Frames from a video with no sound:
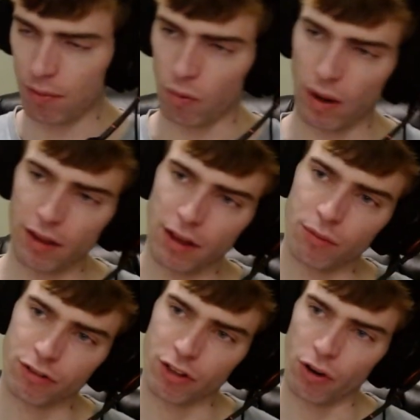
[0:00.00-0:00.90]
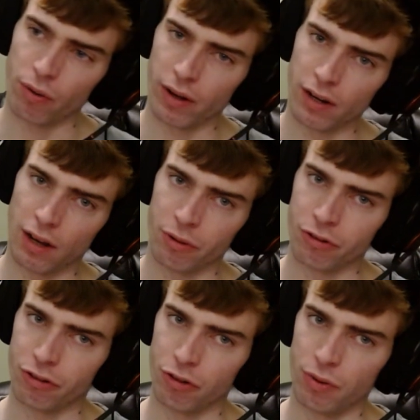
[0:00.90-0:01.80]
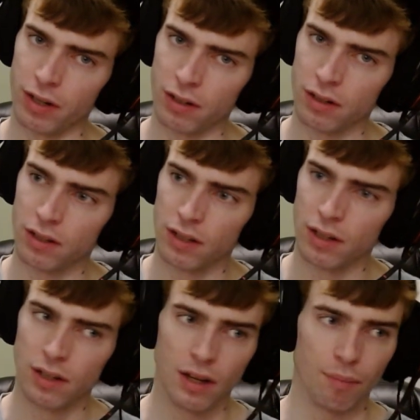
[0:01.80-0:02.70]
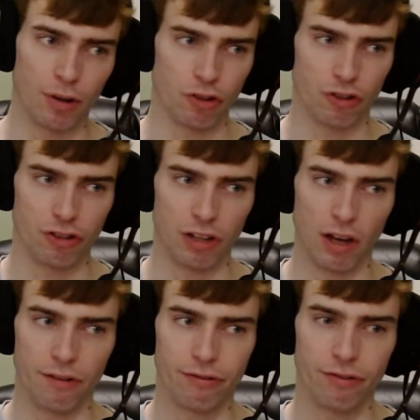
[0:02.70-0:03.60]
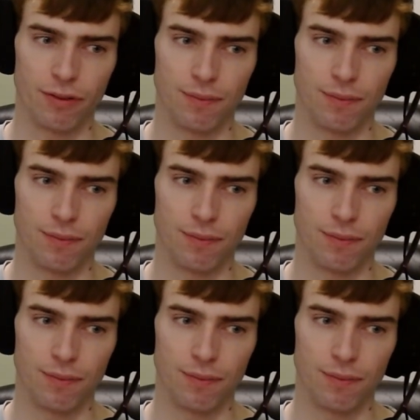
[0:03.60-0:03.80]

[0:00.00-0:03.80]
but while that was going, I was doing a bunch of stuff.